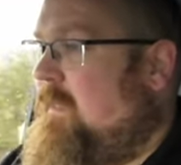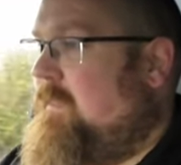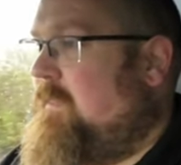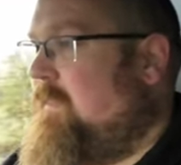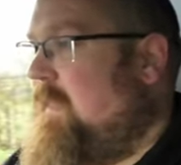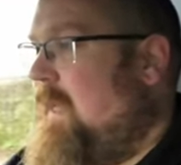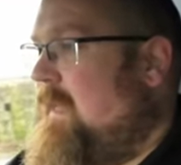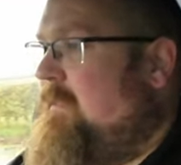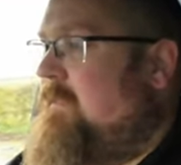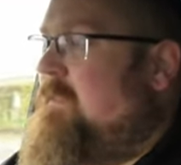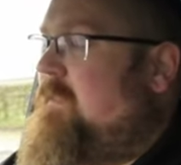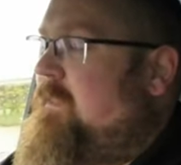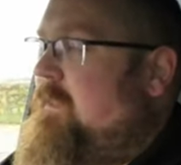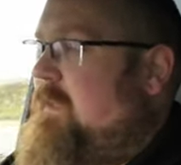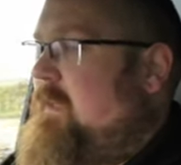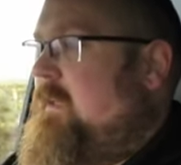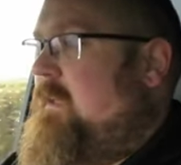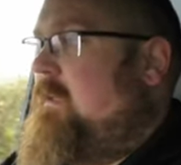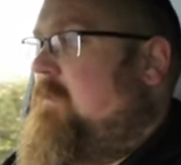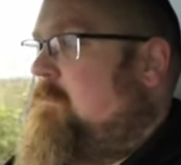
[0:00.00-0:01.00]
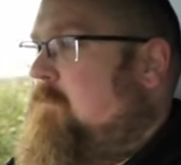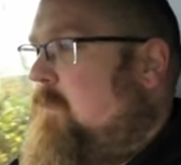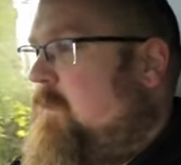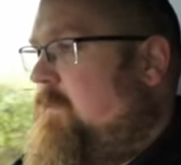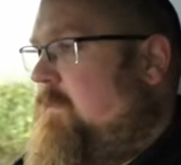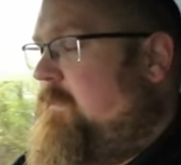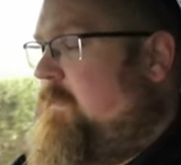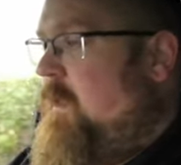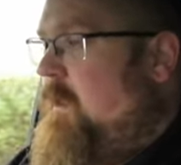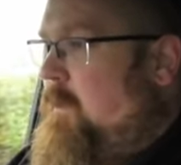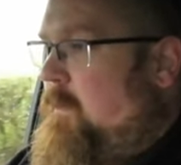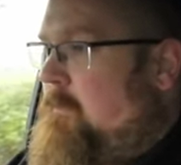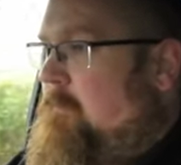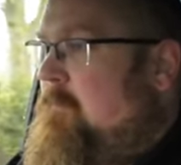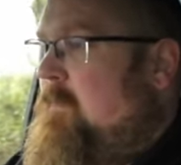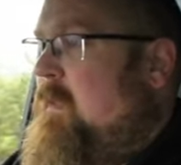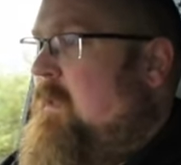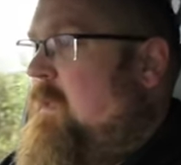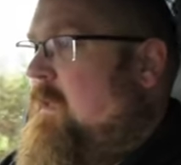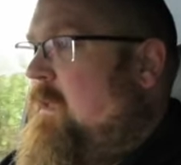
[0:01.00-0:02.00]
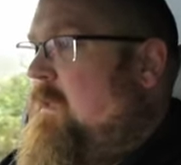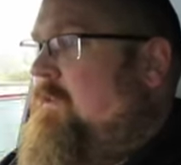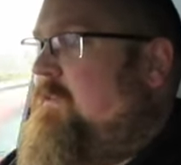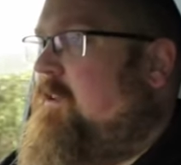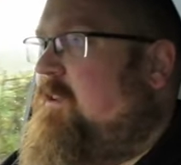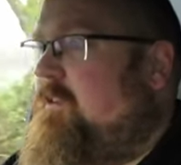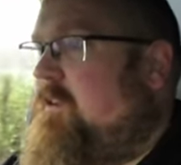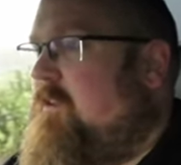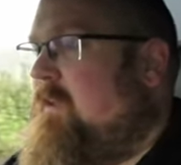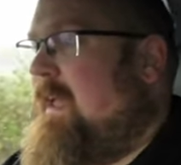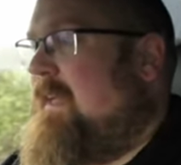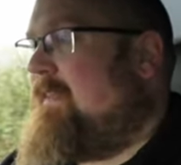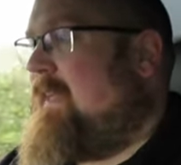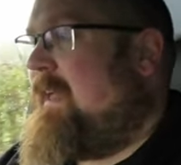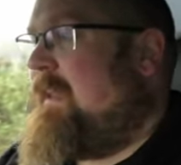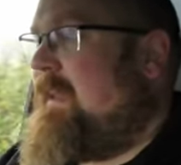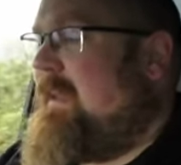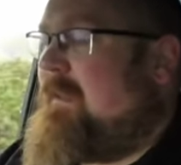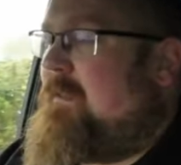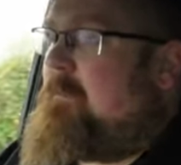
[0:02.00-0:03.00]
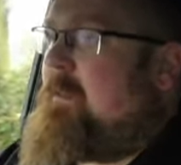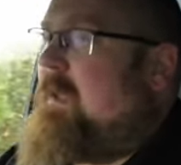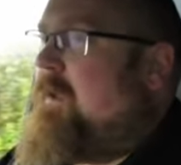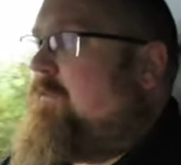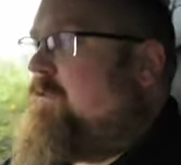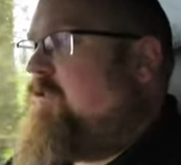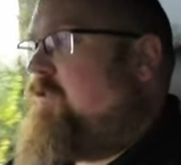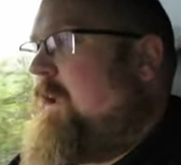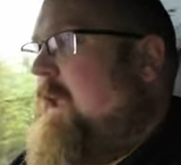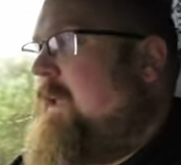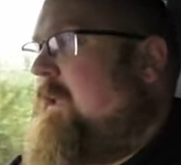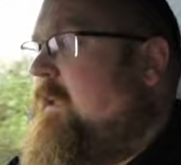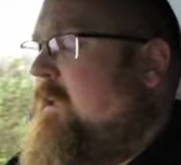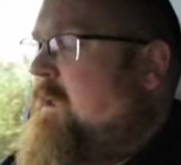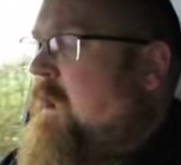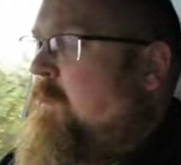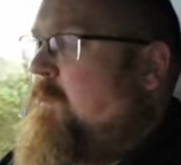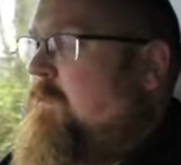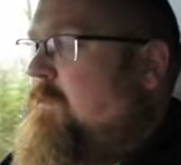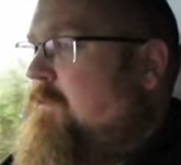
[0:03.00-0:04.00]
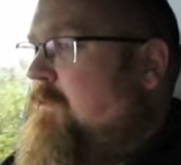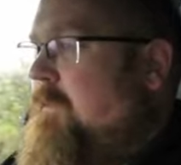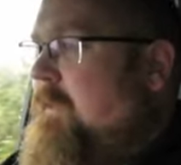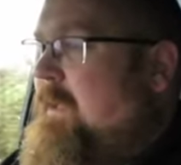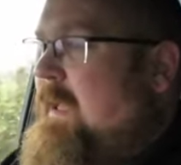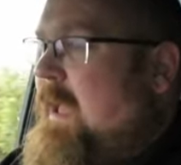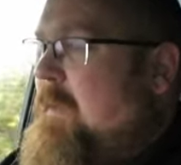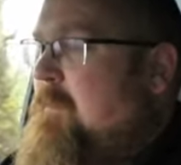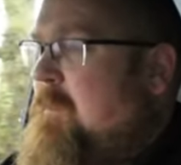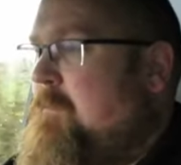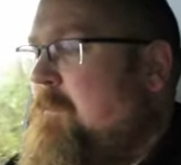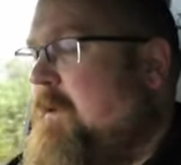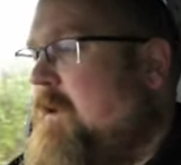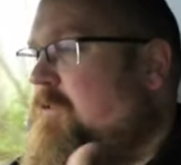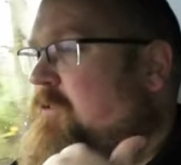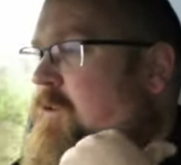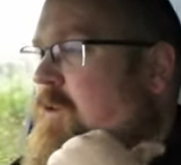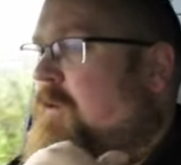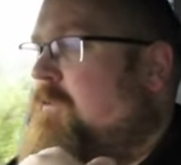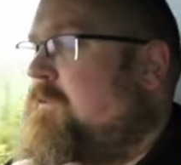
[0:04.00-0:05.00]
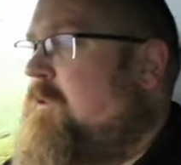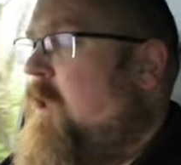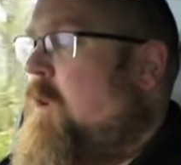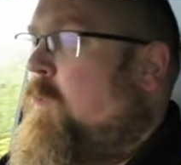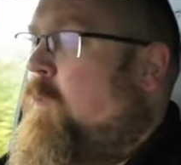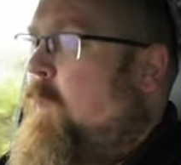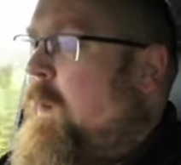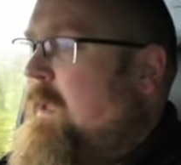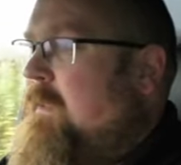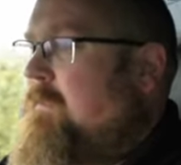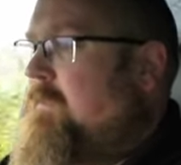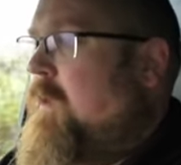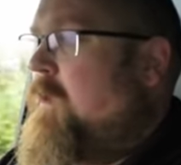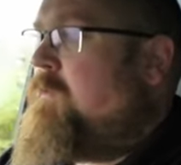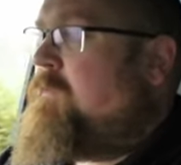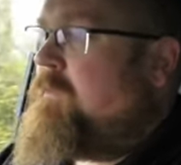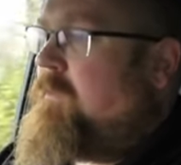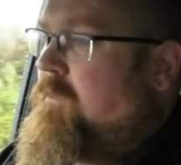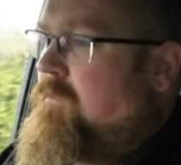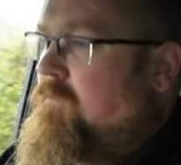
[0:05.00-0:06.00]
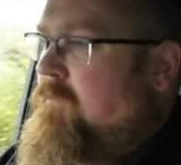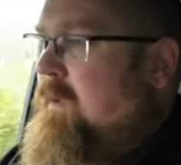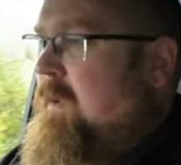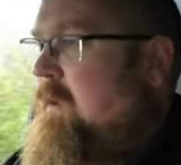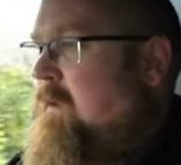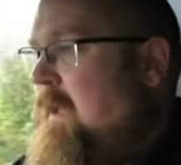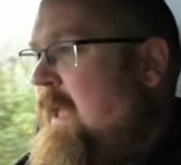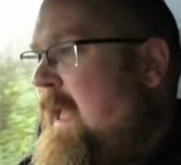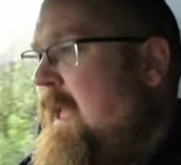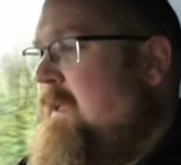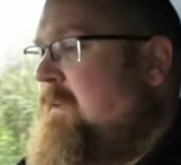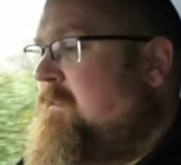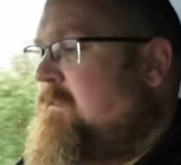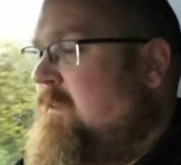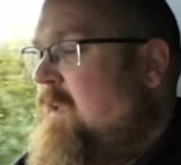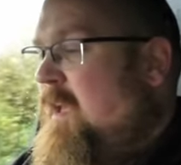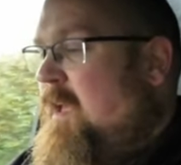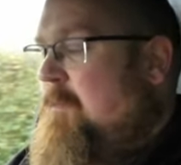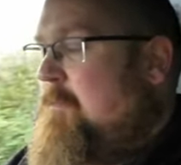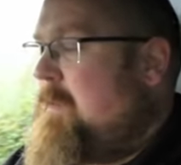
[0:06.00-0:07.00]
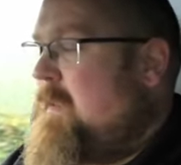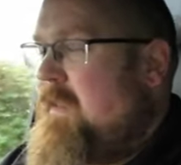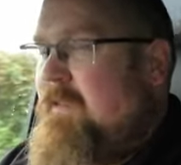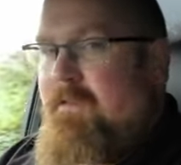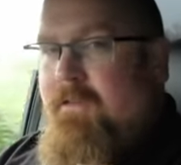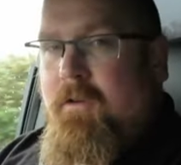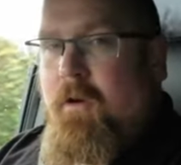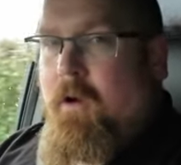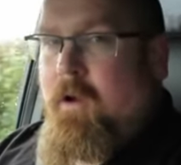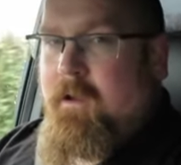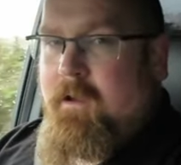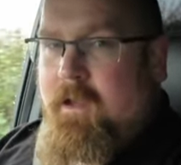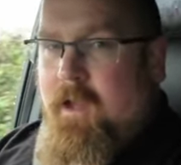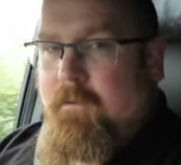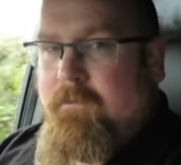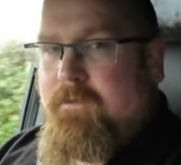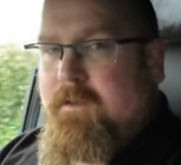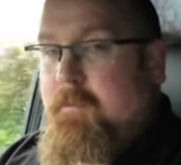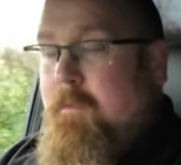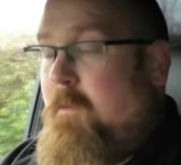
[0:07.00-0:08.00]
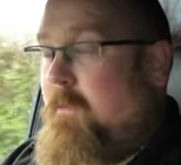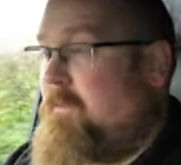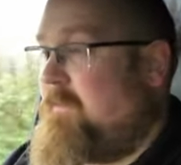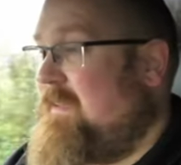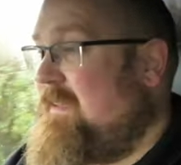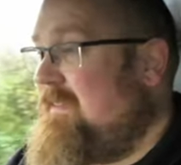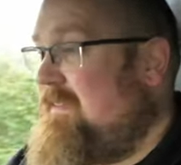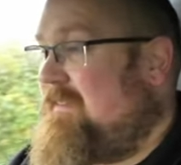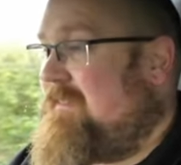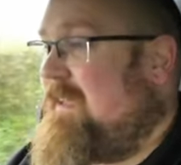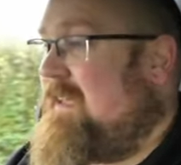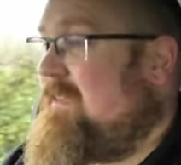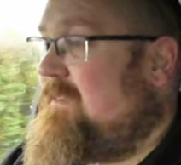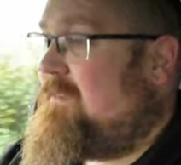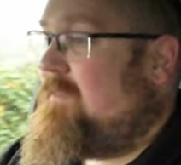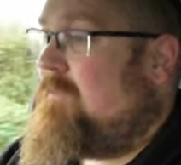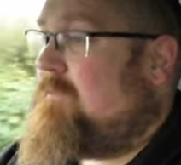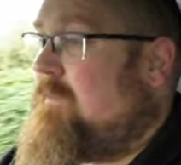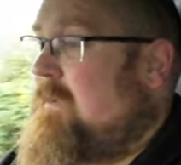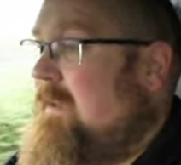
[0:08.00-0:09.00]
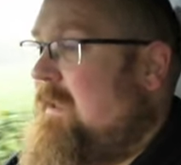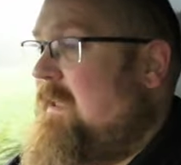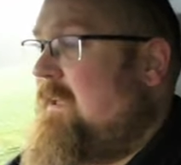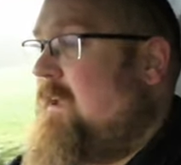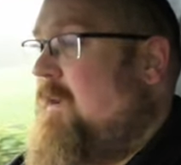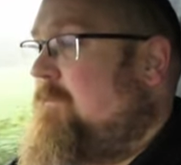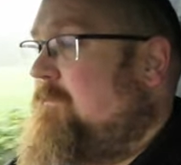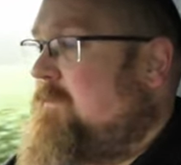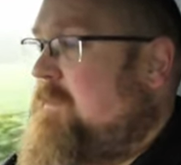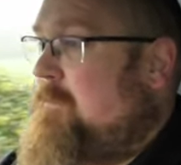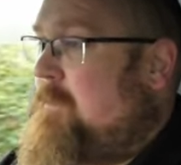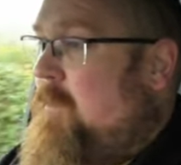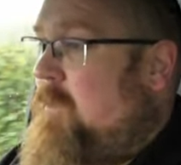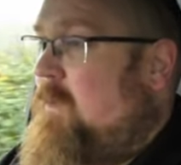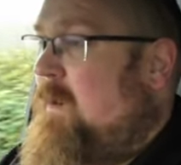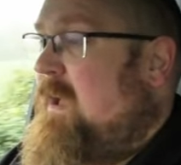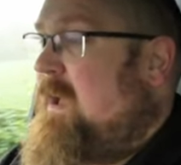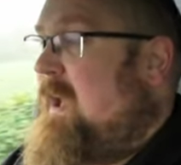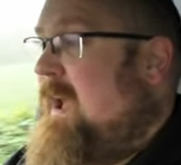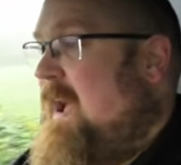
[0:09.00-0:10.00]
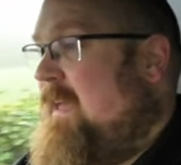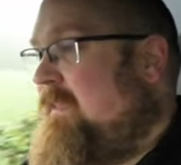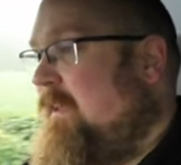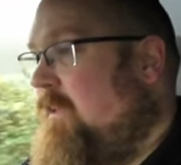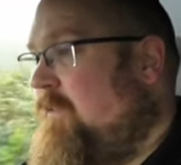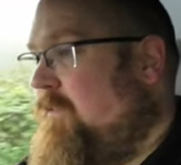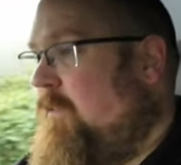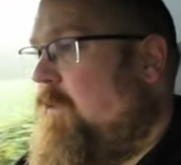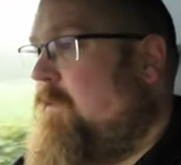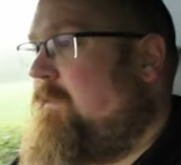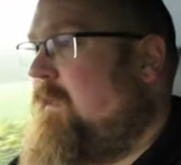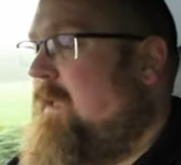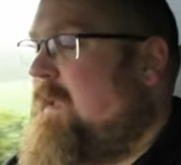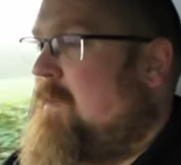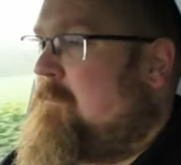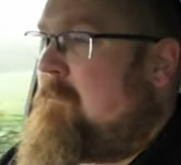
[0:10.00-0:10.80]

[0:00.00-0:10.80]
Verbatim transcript: than the Musso. So you do get that little bit of shake going through the cabin because you've got no weight over the rear end, but it's not uncomfortable. These seats are really comfortable and they do take a